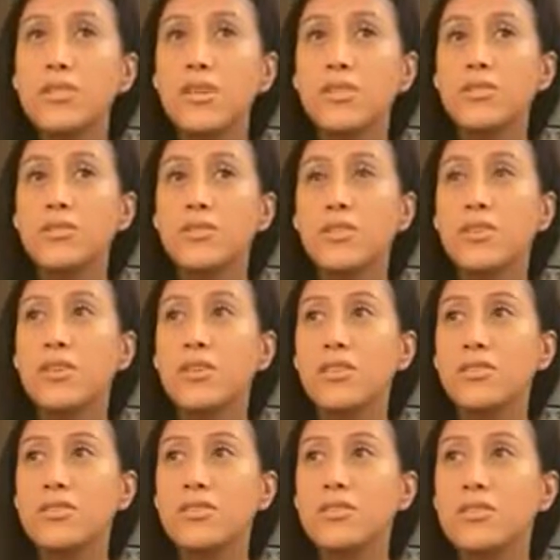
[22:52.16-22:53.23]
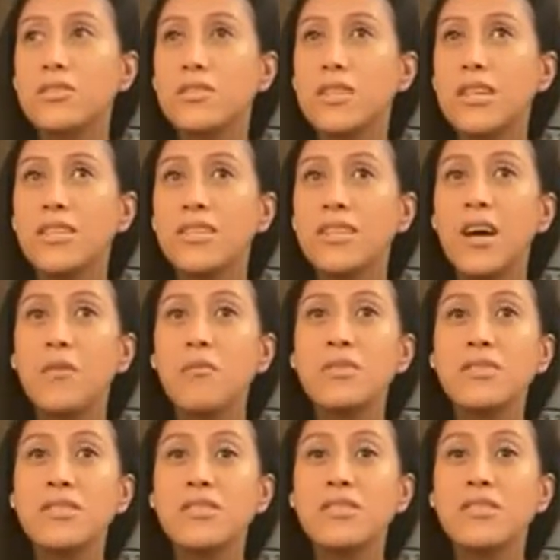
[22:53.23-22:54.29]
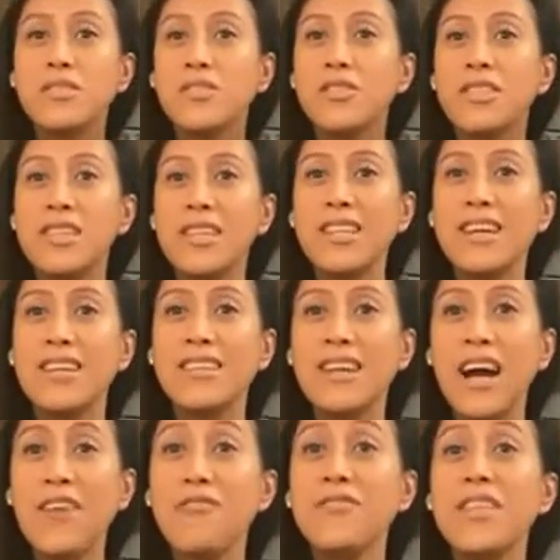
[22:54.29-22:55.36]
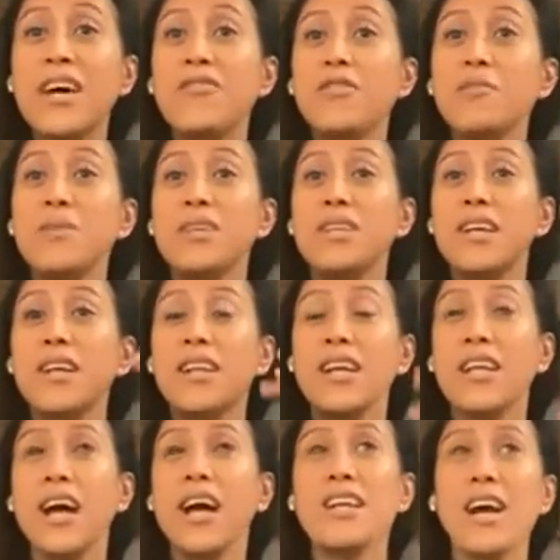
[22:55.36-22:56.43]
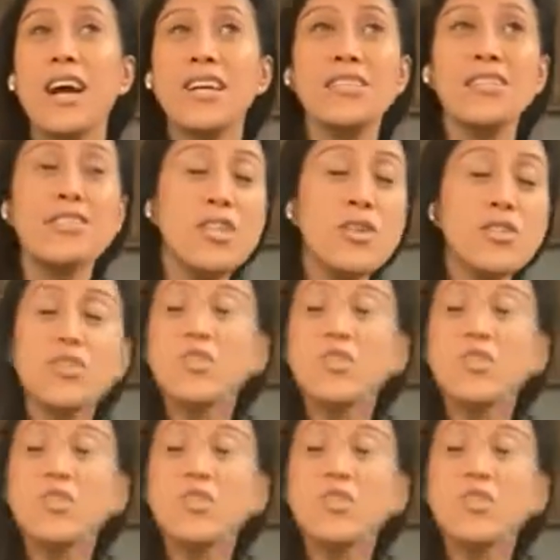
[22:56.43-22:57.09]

saw stars. Like that was literally like, I've never been hit. And I literally